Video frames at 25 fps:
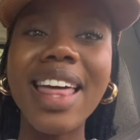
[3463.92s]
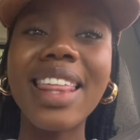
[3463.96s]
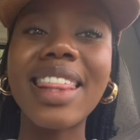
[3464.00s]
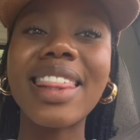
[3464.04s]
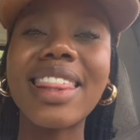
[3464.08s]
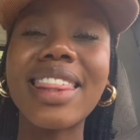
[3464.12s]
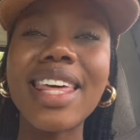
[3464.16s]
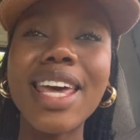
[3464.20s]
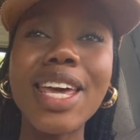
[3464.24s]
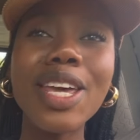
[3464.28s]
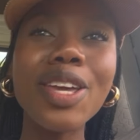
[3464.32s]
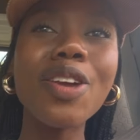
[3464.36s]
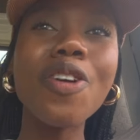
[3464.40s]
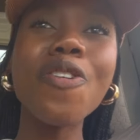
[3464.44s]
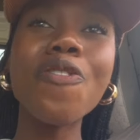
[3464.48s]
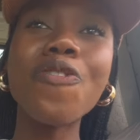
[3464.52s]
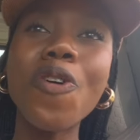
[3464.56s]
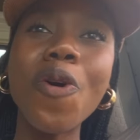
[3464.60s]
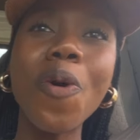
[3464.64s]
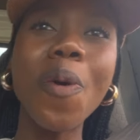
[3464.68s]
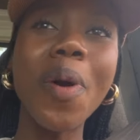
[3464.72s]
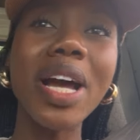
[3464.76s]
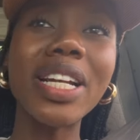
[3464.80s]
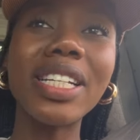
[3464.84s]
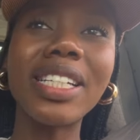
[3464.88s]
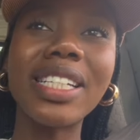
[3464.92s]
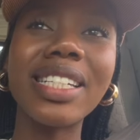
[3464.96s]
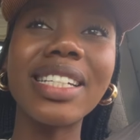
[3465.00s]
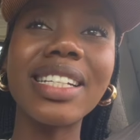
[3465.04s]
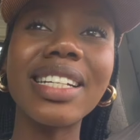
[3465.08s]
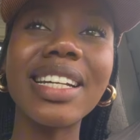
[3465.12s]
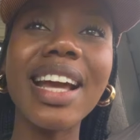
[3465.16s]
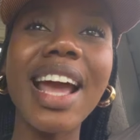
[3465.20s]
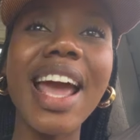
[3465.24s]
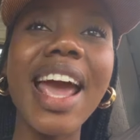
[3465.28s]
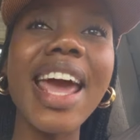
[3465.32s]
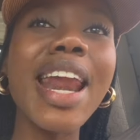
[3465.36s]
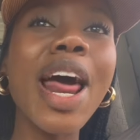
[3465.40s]
Thank you for
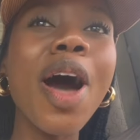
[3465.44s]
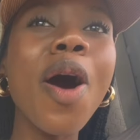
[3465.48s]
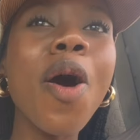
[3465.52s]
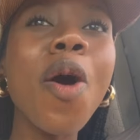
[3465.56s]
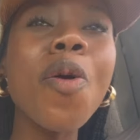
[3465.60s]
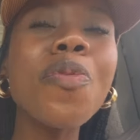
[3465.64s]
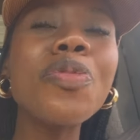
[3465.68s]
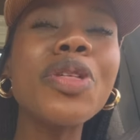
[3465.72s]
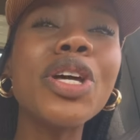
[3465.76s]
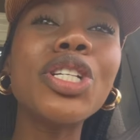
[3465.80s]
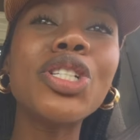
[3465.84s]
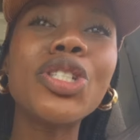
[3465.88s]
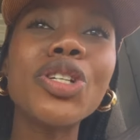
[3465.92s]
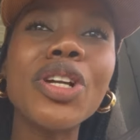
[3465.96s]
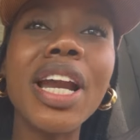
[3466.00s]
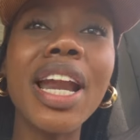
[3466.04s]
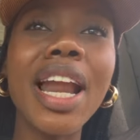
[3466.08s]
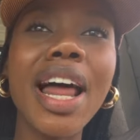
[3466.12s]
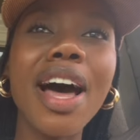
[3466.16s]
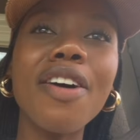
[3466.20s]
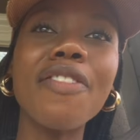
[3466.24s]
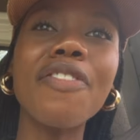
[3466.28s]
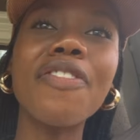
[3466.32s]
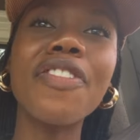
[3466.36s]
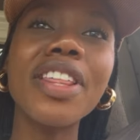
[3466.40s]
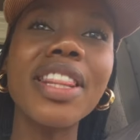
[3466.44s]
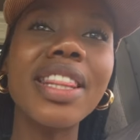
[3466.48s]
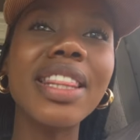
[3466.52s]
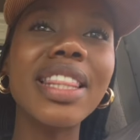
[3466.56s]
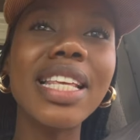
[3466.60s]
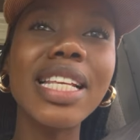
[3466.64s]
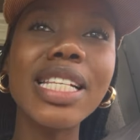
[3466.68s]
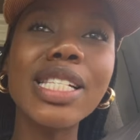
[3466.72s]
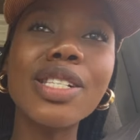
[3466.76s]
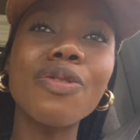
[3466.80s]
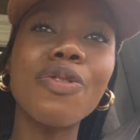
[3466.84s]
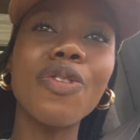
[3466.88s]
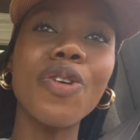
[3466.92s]
watching, and I hope that you love
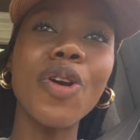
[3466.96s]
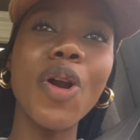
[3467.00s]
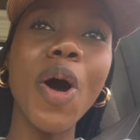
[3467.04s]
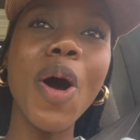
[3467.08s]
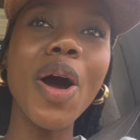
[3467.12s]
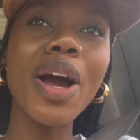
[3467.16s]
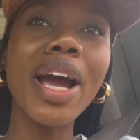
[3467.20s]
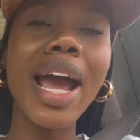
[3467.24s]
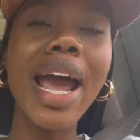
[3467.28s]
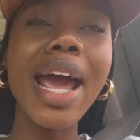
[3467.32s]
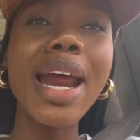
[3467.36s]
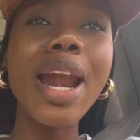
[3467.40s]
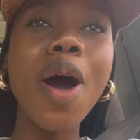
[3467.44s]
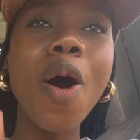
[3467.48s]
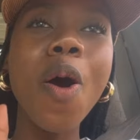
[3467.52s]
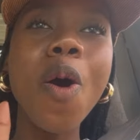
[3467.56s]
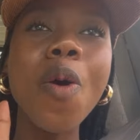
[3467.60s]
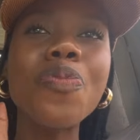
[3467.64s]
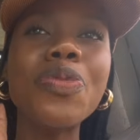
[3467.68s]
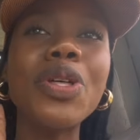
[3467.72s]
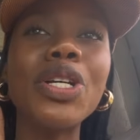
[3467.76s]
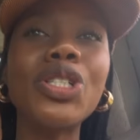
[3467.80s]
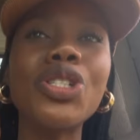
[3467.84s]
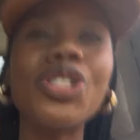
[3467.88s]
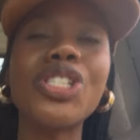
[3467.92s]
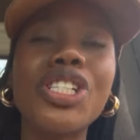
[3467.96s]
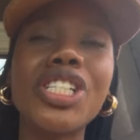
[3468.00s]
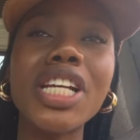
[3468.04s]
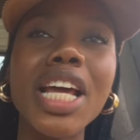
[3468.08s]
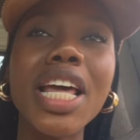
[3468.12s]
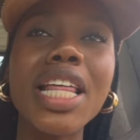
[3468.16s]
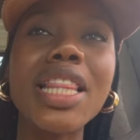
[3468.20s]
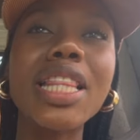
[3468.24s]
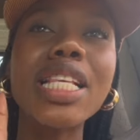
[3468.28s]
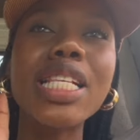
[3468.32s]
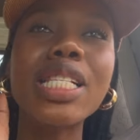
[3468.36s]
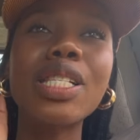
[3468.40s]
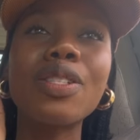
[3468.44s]
this vlog, and I hope that you
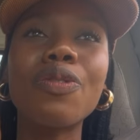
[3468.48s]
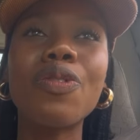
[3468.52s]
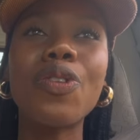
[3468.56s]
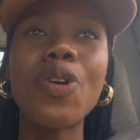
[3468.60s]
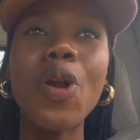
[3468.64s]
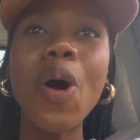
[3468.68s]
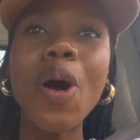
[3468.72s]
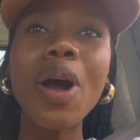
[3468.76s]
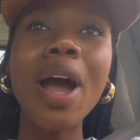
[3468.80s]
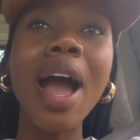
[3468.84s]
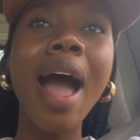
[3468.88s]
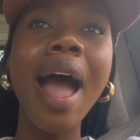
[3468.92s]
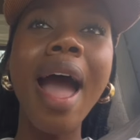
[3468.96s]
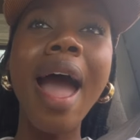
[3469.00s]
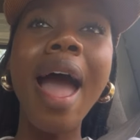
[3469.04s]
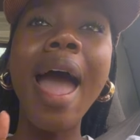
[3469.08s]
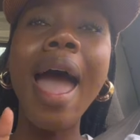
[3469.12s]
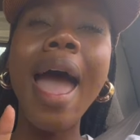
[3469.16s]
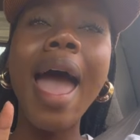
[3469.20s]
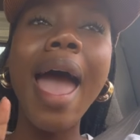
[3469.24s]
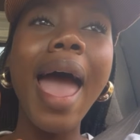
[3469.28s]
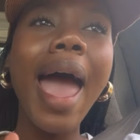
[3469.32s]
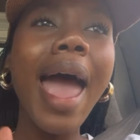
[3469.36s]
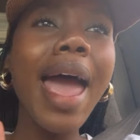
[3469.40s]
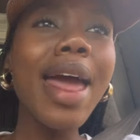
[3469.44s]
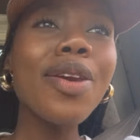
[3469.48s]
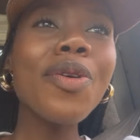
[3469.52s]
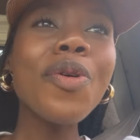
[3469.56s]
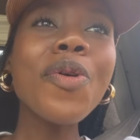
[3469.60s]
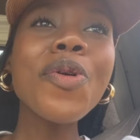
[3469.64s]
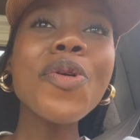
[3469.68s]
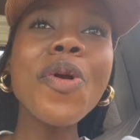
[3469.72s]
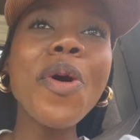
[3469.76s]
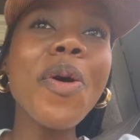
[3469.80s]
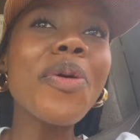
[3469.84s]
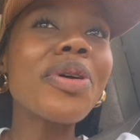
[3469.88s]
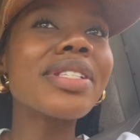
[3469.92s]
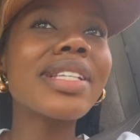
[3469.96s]
share this vlog. And
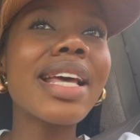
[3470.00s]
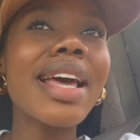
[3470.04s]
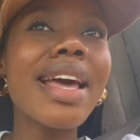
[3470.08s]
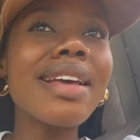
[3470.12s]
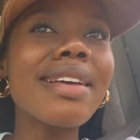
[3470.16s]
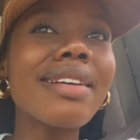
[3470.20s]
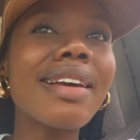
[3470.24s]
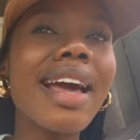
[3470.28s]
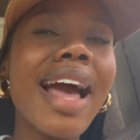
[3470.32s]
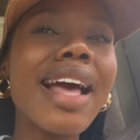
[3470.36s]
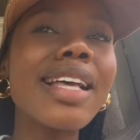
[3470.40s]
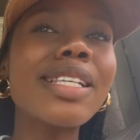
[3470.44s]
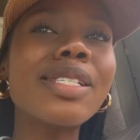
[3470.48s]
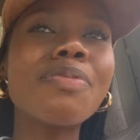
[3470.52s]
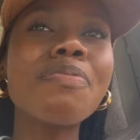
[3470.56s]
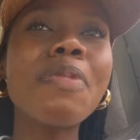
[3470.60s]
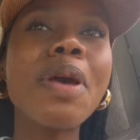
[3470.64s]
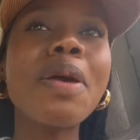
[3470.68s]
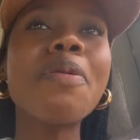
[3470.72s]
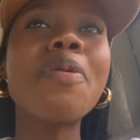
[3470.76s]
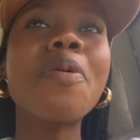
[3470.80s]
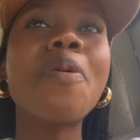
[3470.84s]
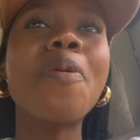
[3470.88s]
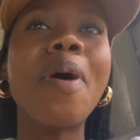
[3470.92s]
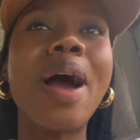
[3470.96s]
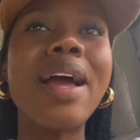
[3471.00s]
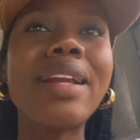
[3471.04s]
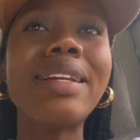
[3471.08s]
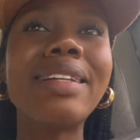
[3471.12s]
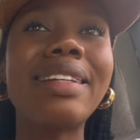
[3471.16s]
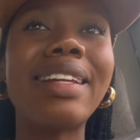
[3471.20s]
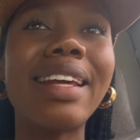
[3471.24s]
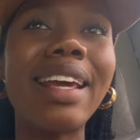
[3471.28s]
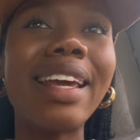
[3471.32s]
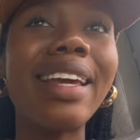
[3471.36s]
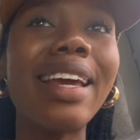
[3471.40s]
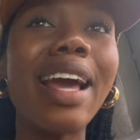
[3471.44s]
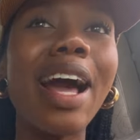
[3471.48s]
who knows guys, maybe
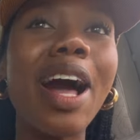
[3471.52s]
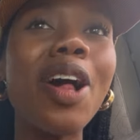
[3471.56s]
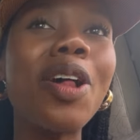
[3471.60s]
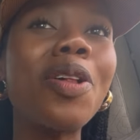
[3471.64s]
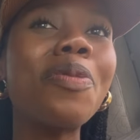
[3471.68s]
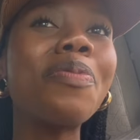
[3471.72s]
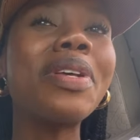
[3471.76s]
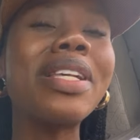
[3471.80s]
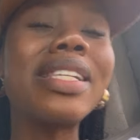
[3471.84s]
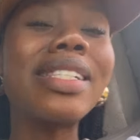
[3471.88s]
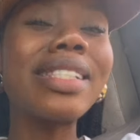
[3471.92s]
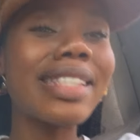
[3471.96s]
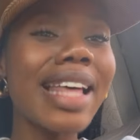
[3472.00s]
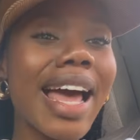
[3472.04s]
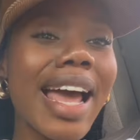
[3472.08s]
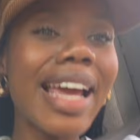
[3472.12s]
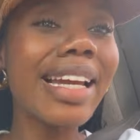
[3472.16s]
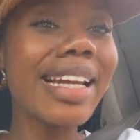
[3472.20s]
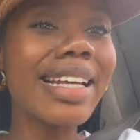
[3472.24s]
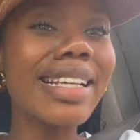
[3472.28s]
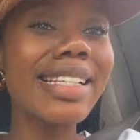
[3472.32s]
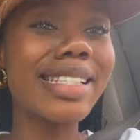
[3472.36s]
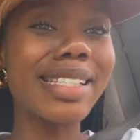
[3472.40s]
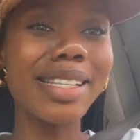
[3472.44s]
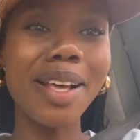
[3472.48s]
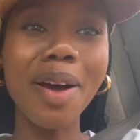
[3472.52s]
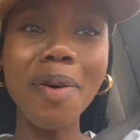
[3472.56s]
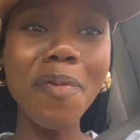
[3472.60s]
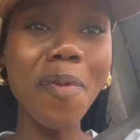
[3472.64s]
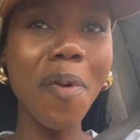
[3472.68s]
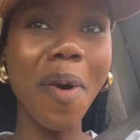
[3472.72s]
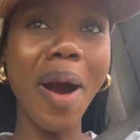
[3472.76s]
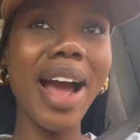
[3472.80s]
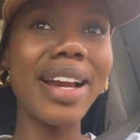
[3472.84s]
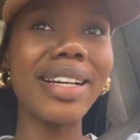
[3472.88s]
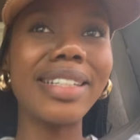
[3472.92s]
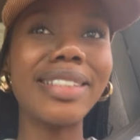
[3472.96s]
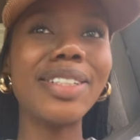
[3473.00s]
one day I'll be styling
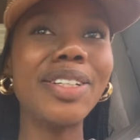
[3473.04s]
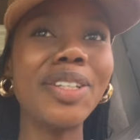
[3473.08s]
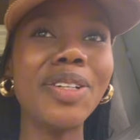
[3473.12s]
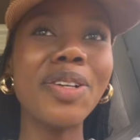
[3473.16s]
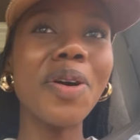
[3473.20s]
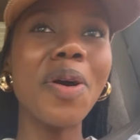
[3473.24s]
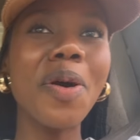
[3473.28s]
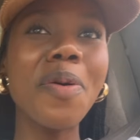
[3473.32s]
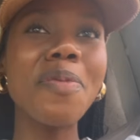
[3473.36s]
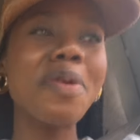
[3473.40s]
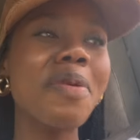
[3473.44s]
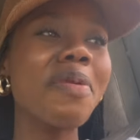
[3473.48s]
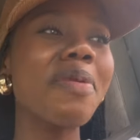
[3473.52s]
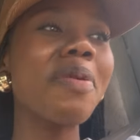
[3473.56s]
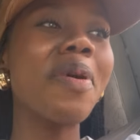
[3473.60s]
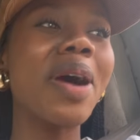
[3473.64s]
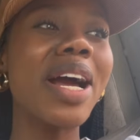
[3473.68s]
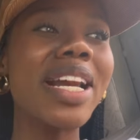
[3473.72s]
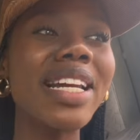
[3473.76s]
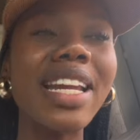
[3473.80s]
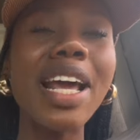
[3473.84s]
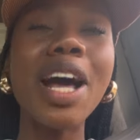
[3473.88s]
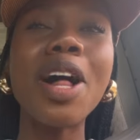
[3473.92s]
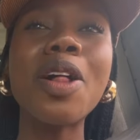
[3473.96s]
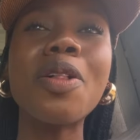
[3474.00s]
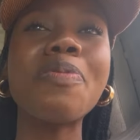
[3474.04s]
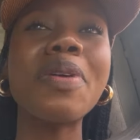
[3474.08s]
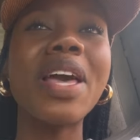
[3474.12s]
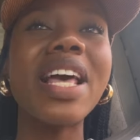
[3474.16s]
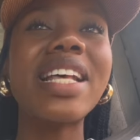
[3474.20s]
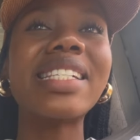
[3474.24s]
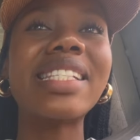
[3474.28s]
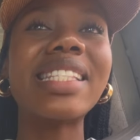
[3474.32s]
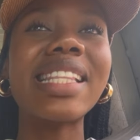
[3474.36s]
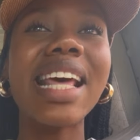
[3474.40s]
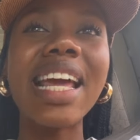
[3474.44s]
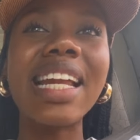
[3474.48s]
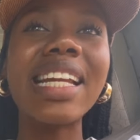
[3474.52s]
someone, you know. Maybe one day I'll be a
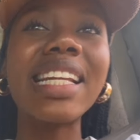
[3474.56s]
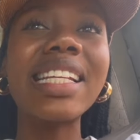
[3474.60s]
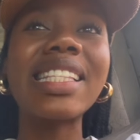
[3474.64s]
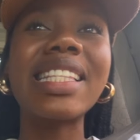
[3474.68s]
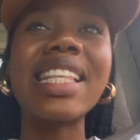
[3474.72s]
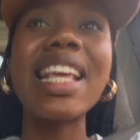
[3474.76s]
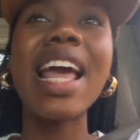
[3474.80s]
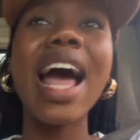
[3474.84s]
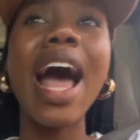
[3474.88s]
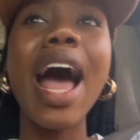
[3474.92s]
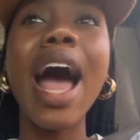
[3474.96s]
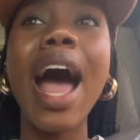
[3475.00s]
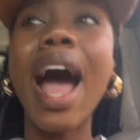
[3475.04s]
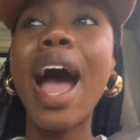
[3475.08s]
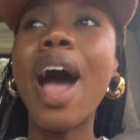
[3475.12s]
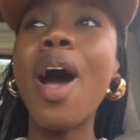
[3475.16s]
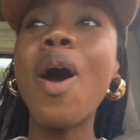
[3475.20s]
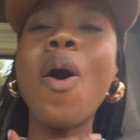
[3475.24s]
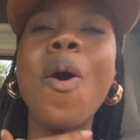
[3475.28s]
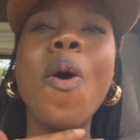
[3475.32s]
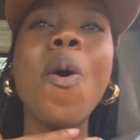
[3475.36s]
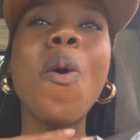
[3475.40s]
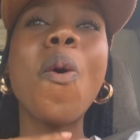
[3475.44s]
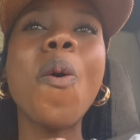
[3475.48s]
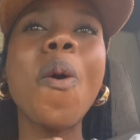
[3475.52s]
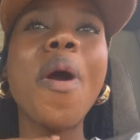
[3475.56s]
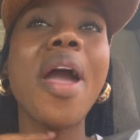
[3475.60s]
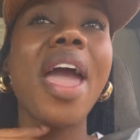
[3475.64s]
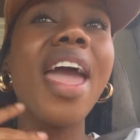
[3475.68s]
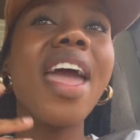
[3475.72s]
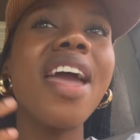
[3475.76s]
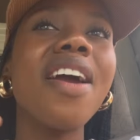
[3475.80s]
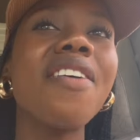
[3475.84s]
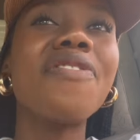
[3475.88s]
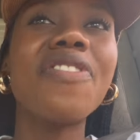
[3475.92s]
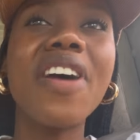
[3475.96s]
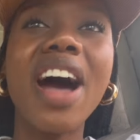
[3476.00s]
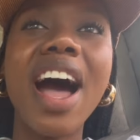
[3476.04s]
stylist, yeah,
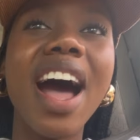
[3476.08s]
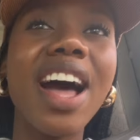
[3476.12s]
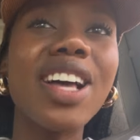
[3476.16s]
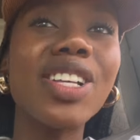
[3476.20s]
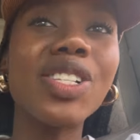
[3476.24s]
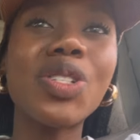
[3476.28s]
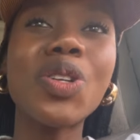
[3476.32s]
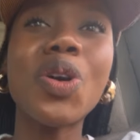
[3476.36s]
whoever.